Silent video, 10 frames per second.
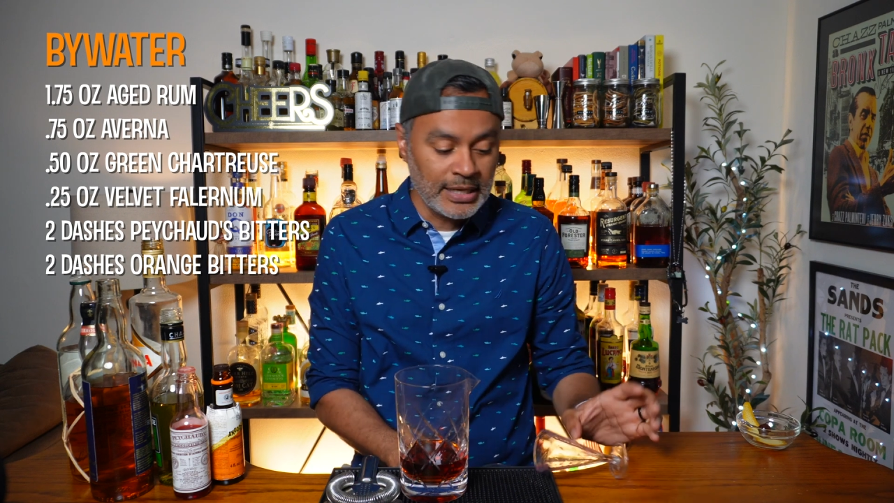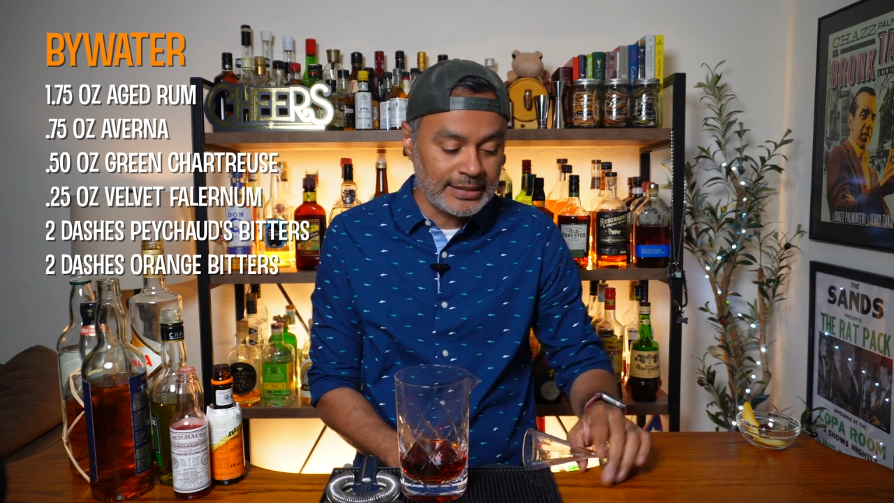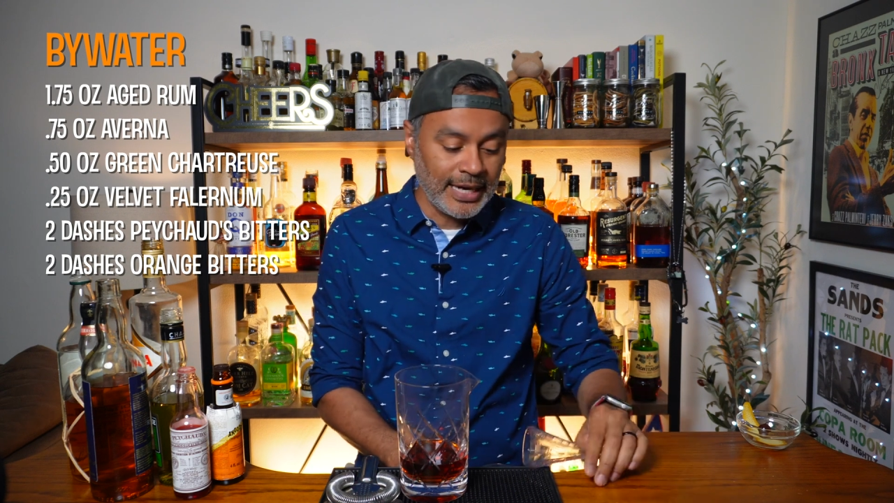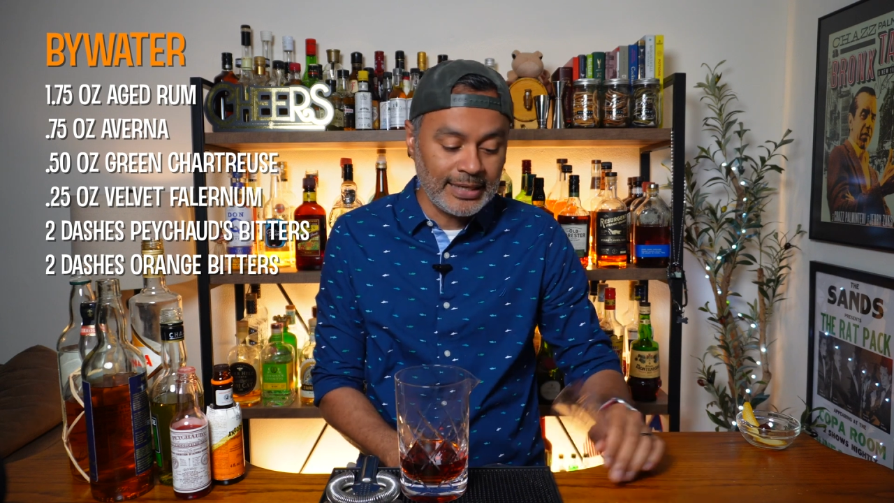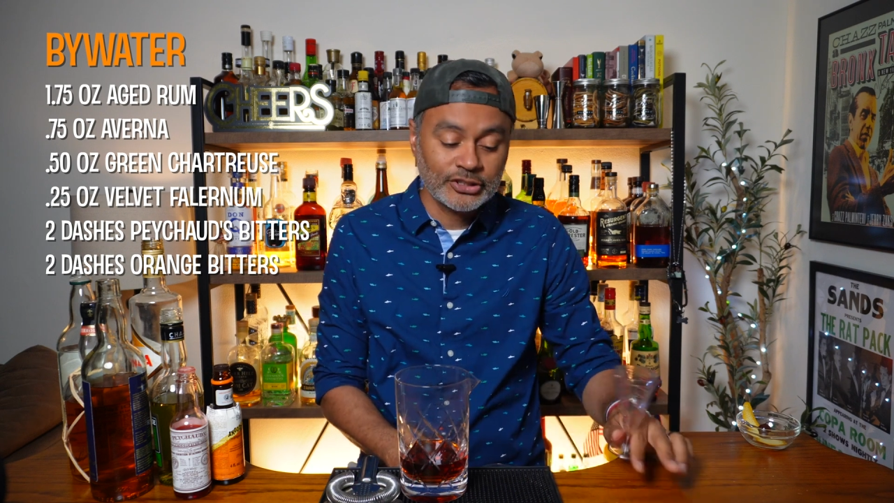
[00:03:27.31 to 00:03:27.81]

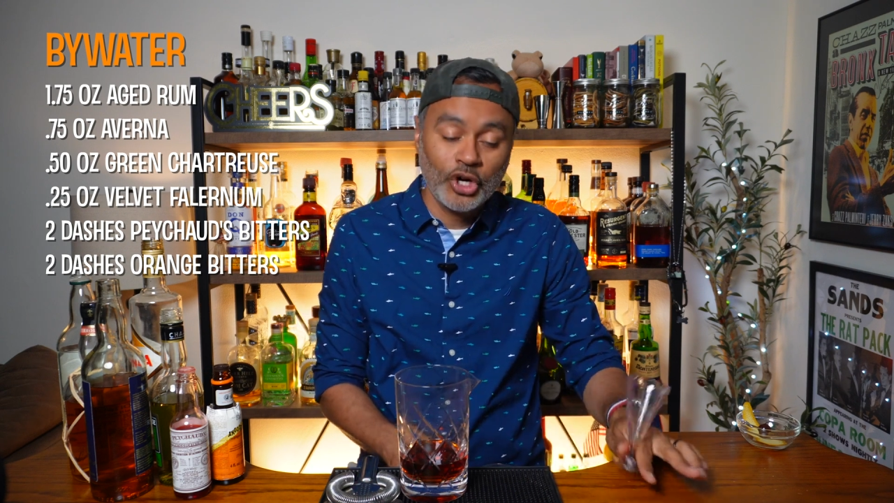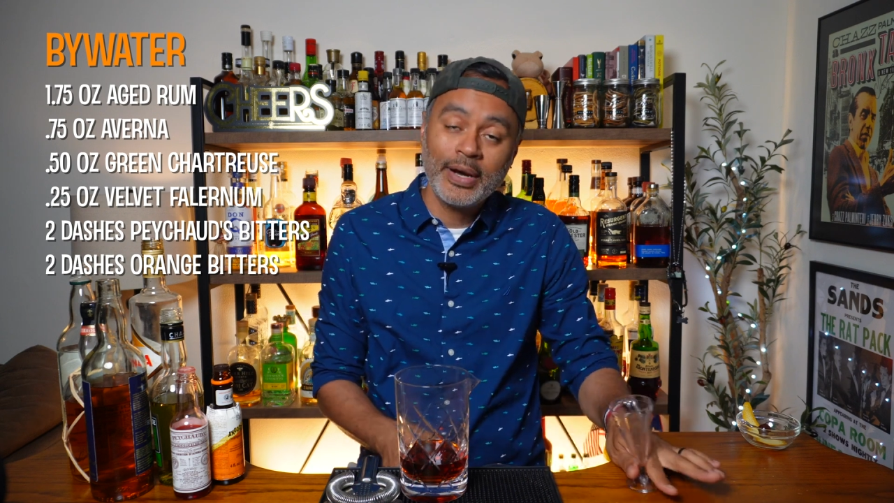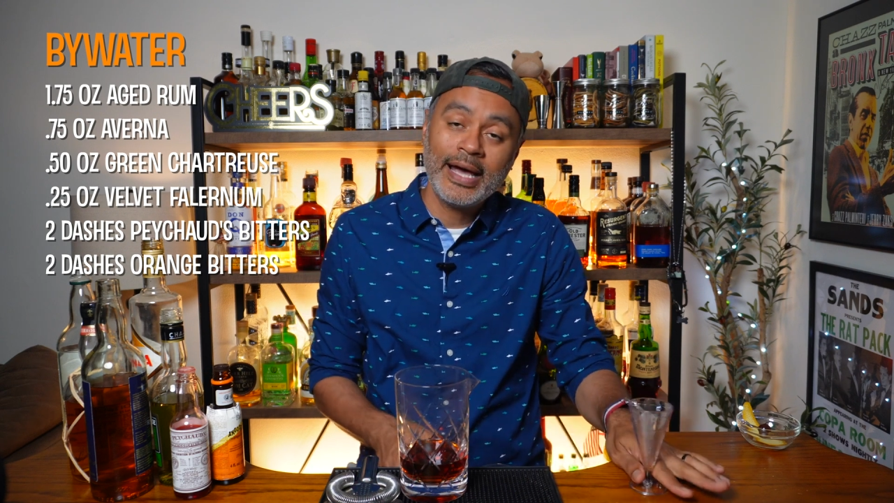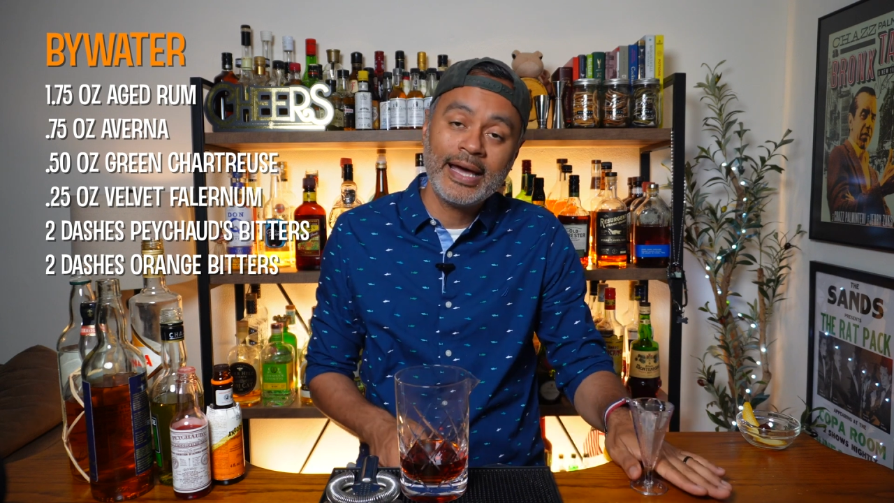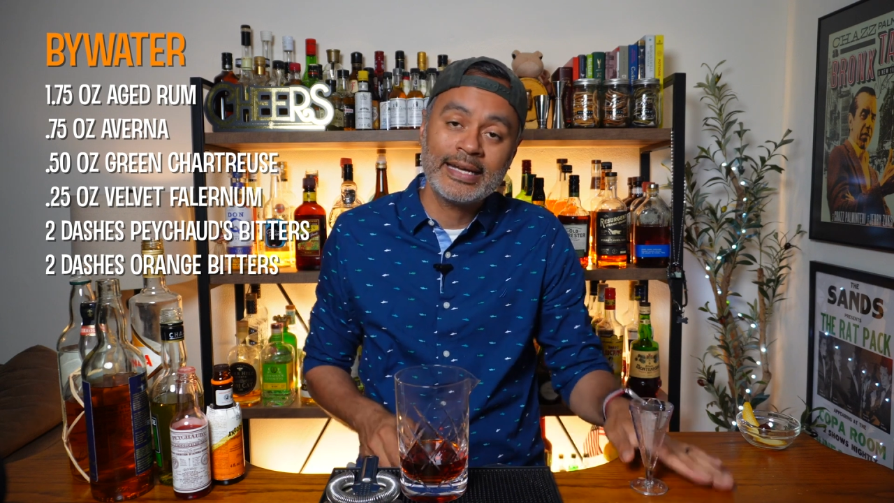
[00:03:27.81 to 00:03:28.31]
Now let's go
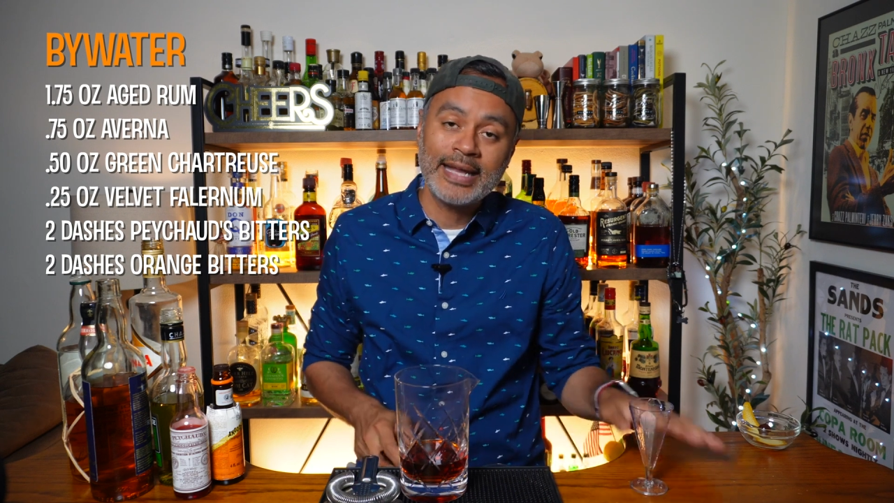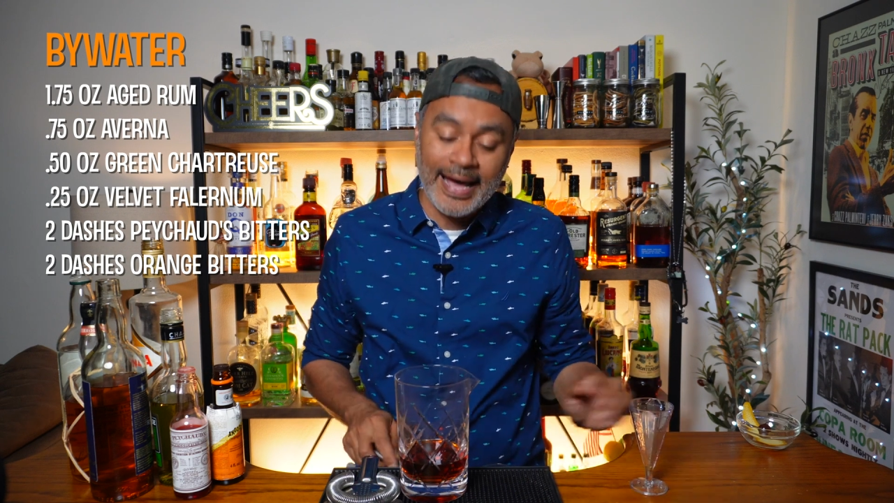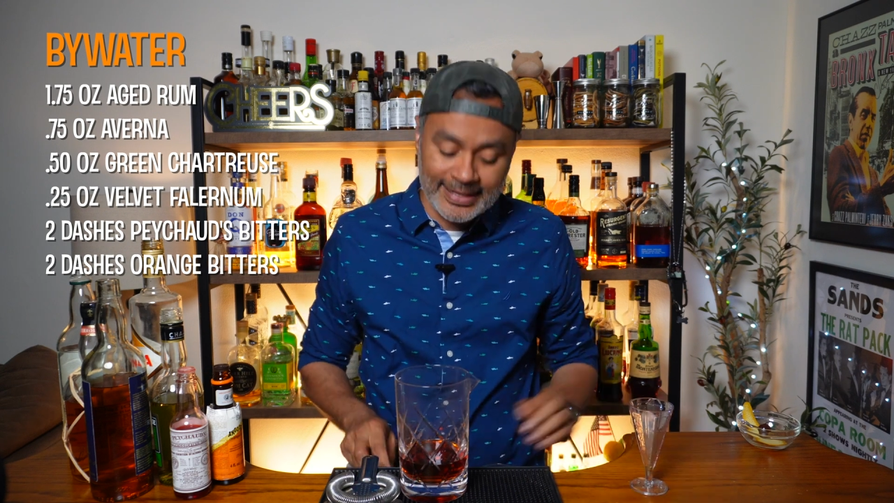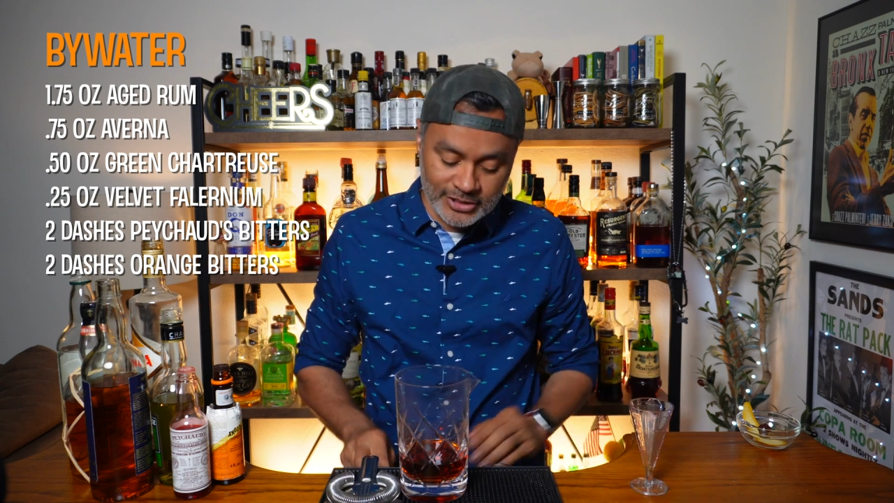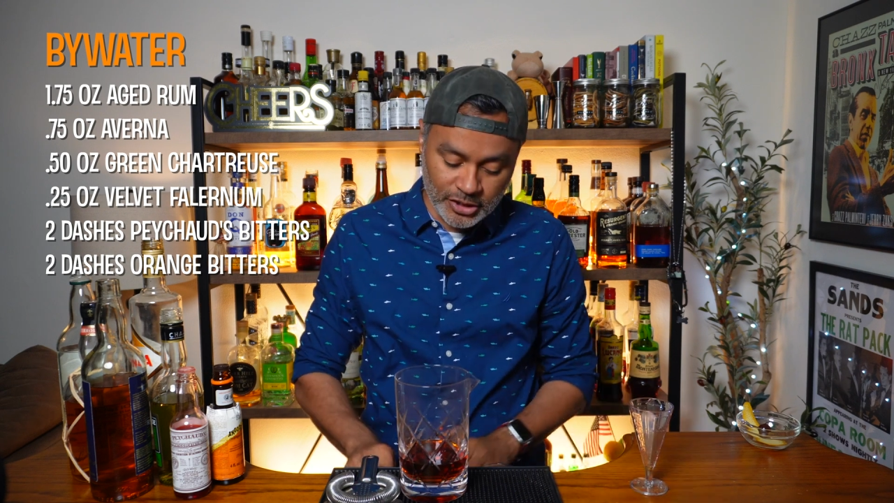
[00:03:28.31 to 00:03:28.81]
ahead and
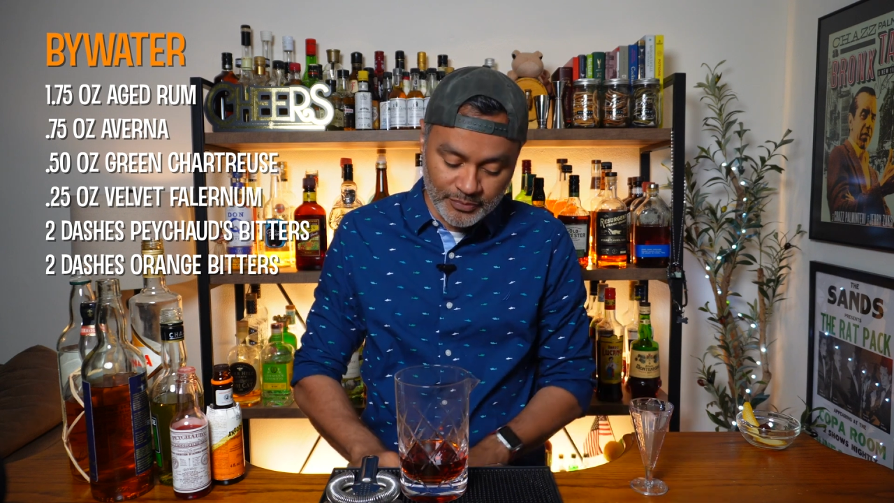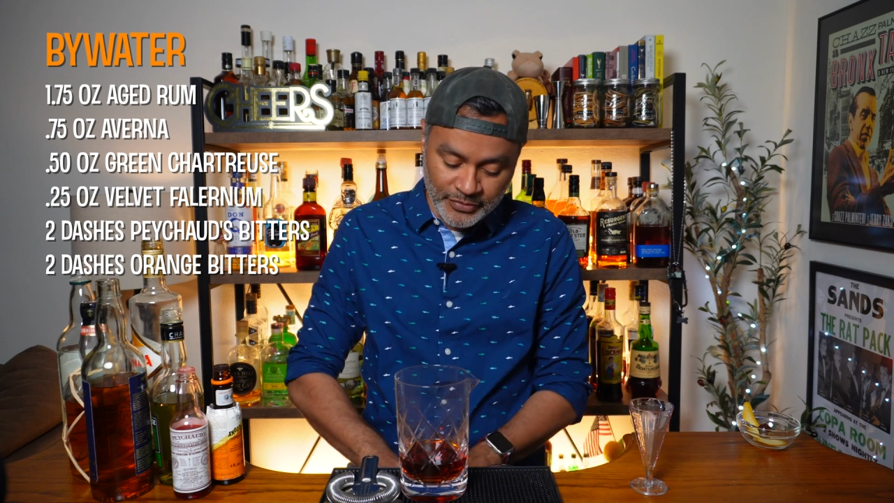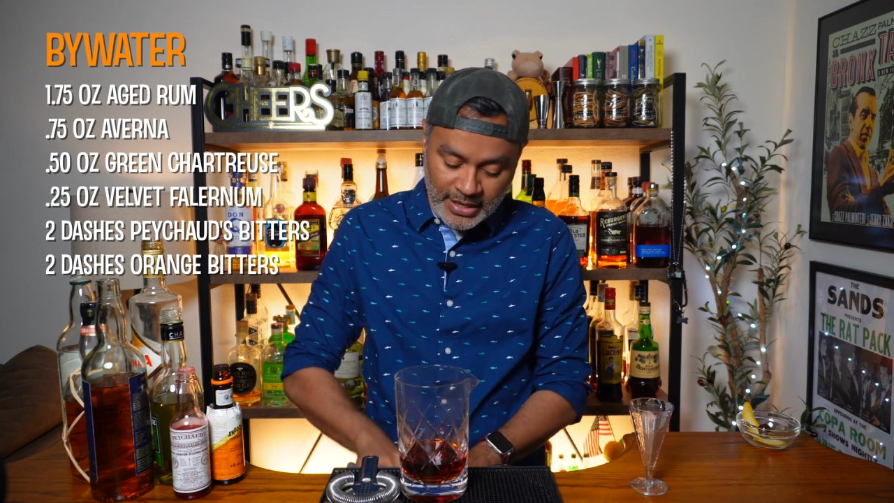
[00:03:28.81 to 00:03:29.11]
add some